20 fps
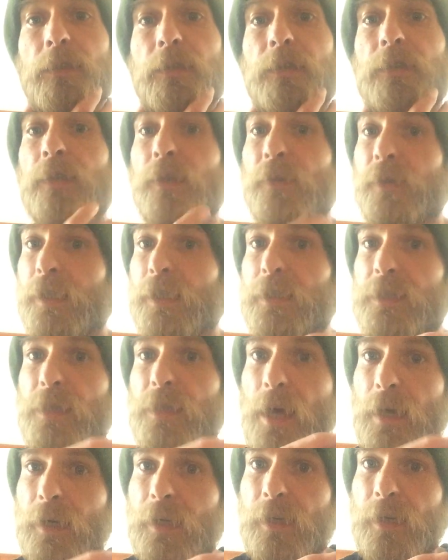And so there is
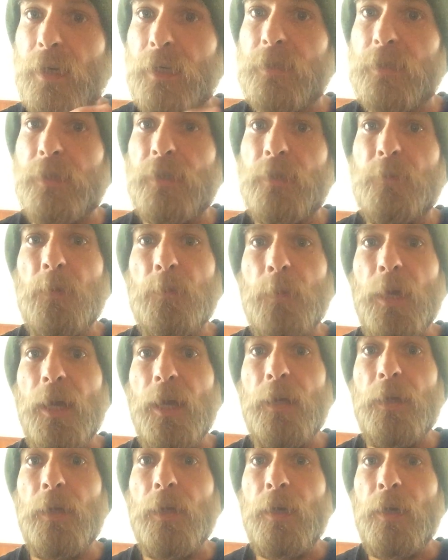that connection to be
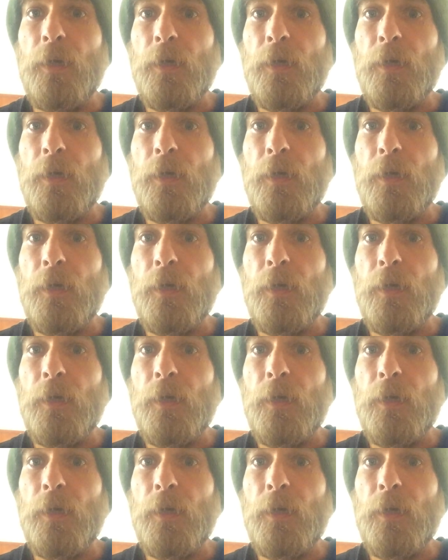made.